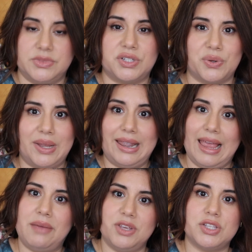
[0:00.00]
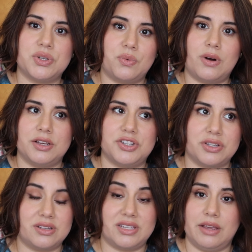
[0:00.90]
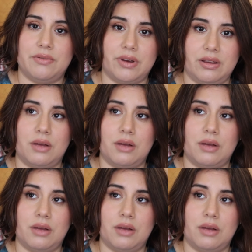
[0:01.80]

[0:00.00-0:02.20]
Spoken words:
So it led me to watch The Secret.